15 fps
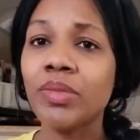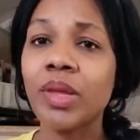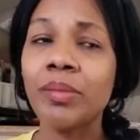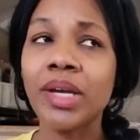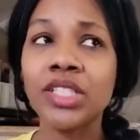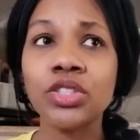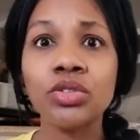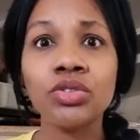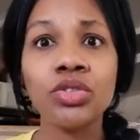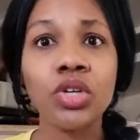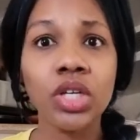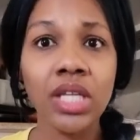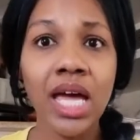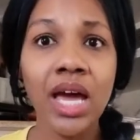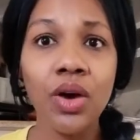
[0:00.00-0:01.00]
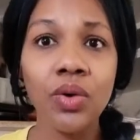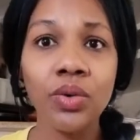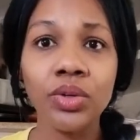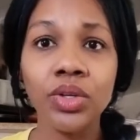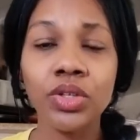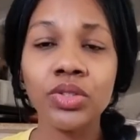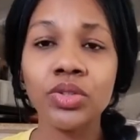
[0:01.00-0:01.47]
my children are a lot
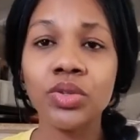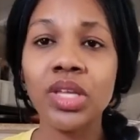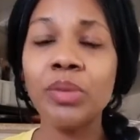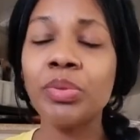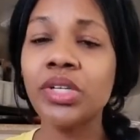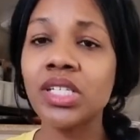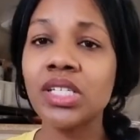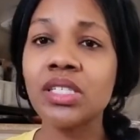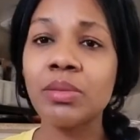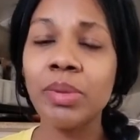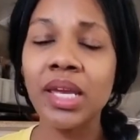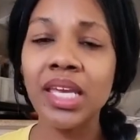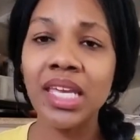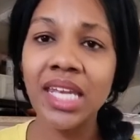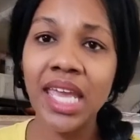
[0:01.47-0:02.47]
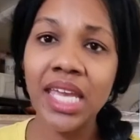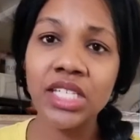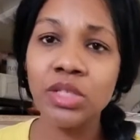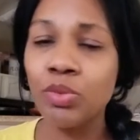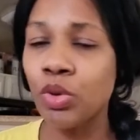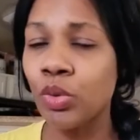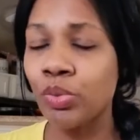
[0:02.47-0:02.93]
older, so they participate in
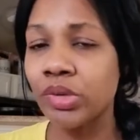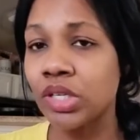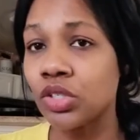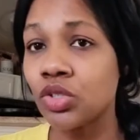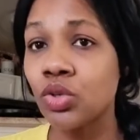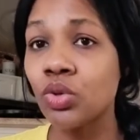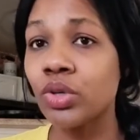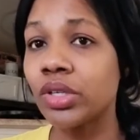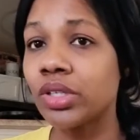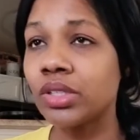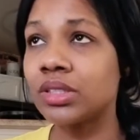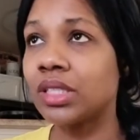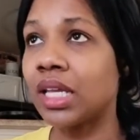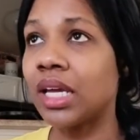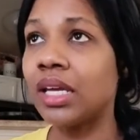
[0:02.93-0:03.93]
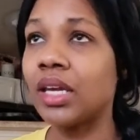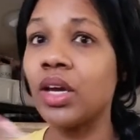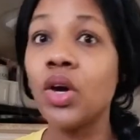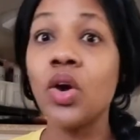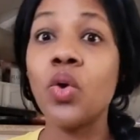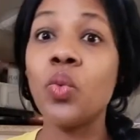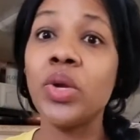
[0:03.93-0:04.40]
age appropriate chores like
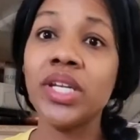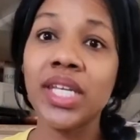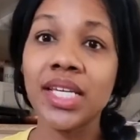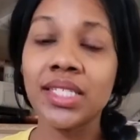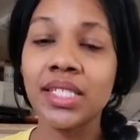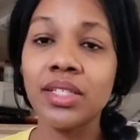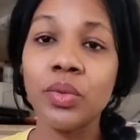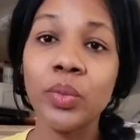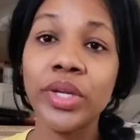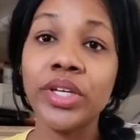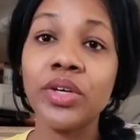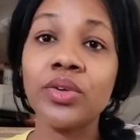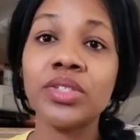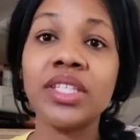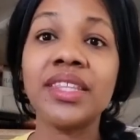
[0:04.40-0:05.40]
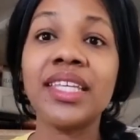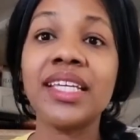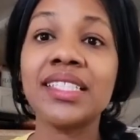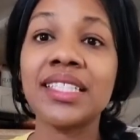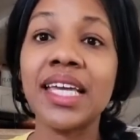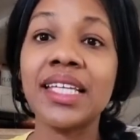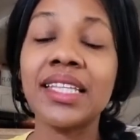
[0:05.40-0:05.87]
Windexing the windows and
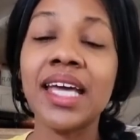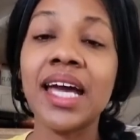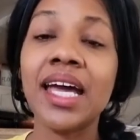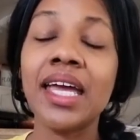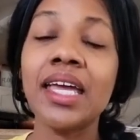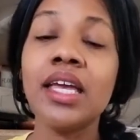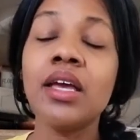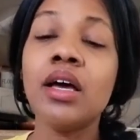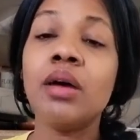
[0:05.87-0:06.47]
things like that.